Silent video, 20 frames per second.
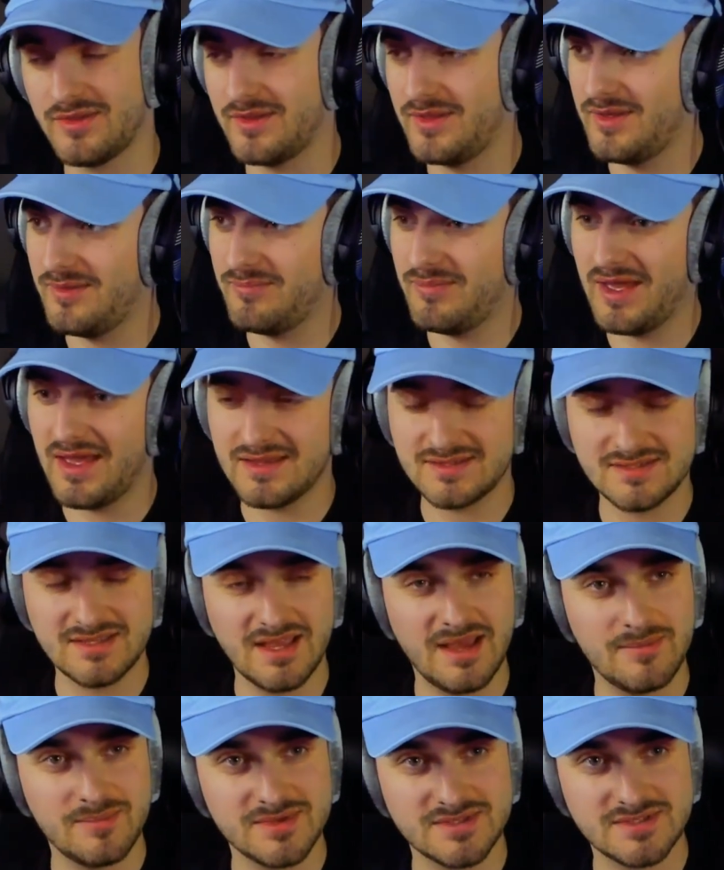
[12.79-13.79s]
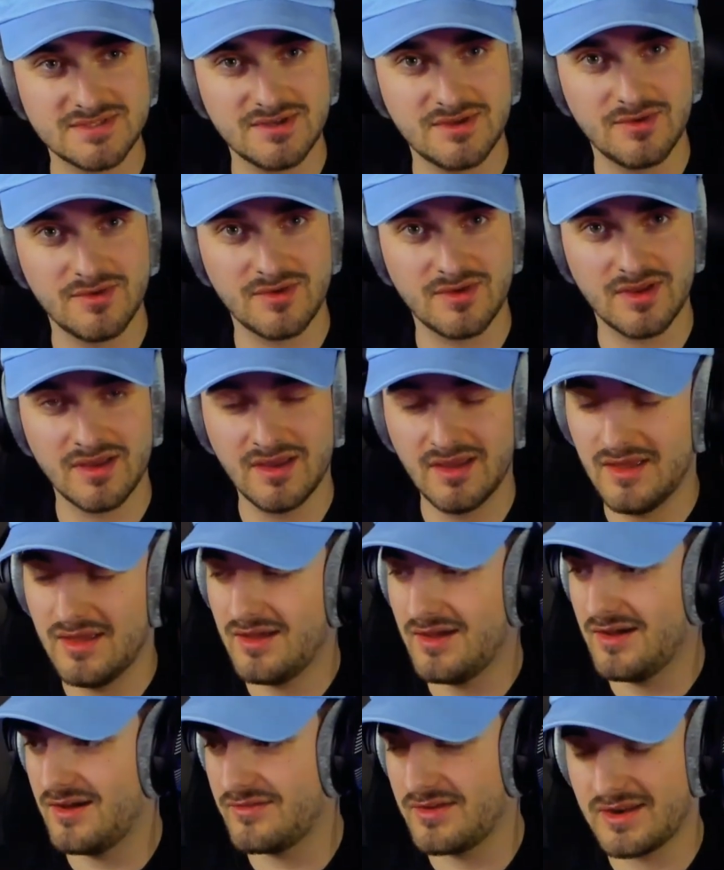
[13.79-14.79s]
The best episode
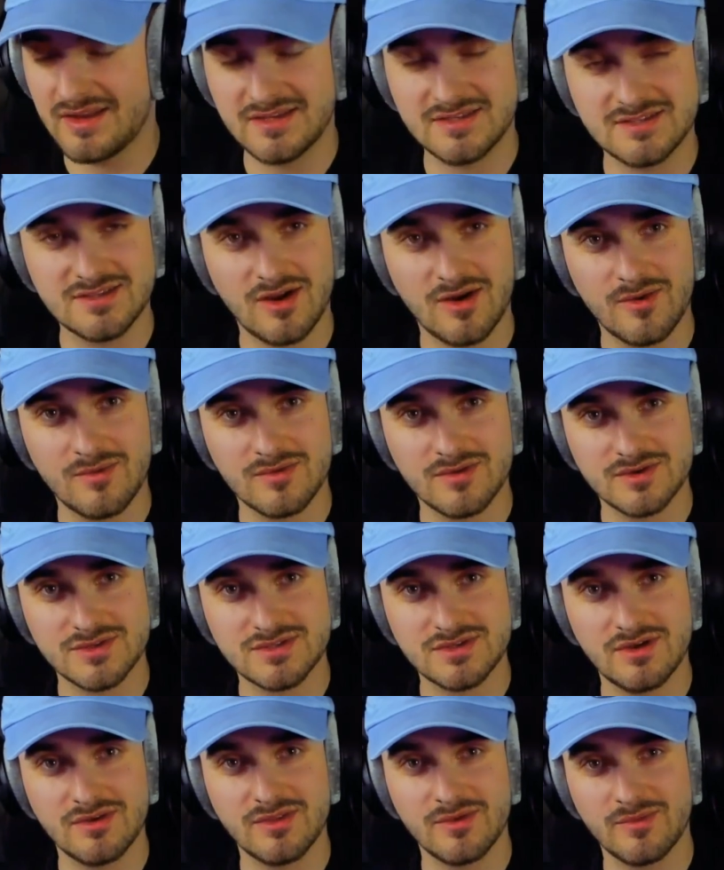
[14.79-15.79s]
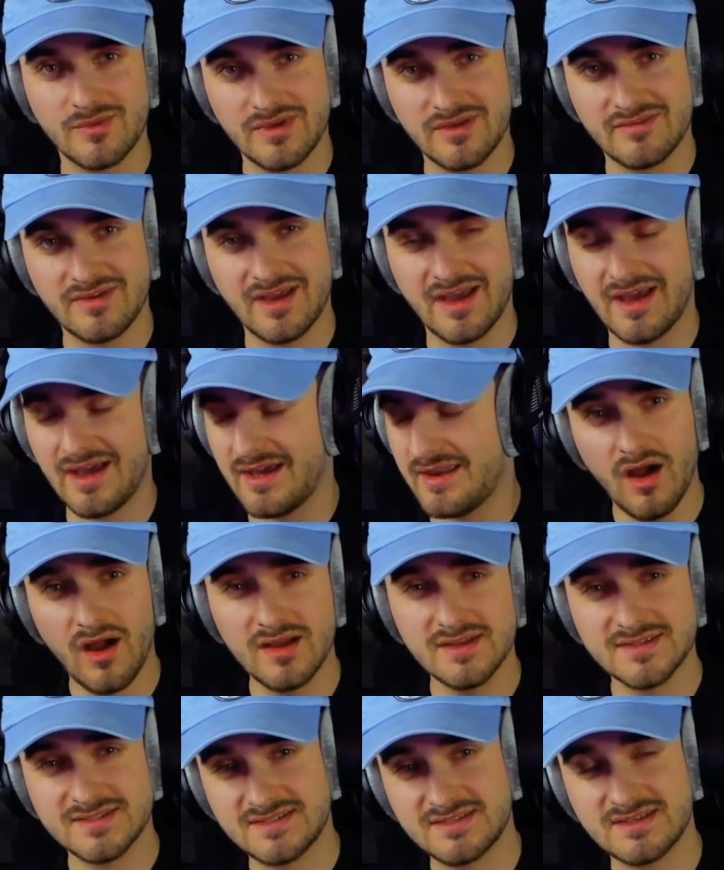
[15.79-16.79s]
of any Star Wars show that we have had
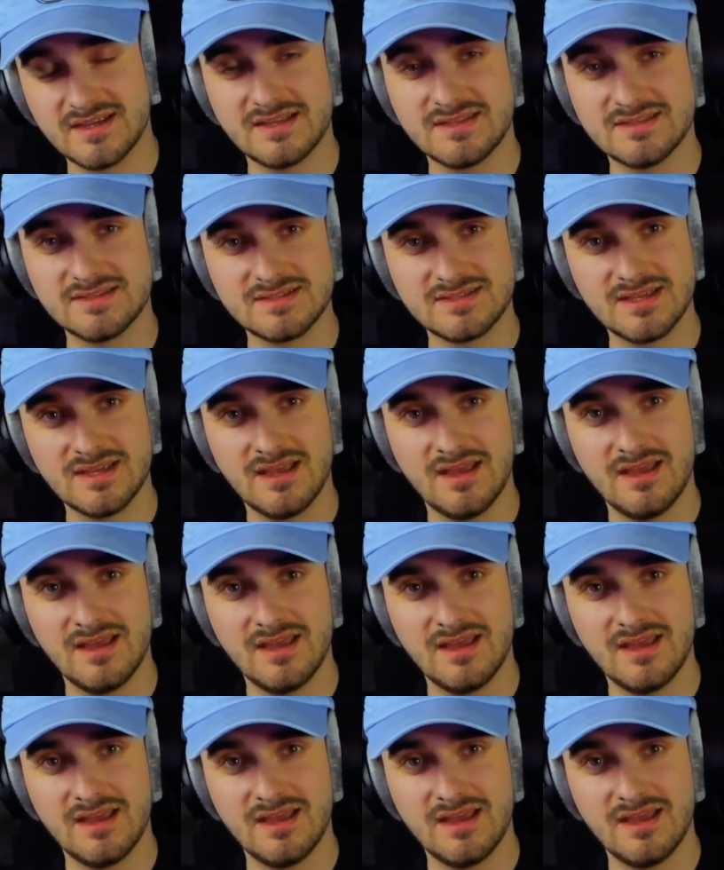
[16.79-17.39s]
since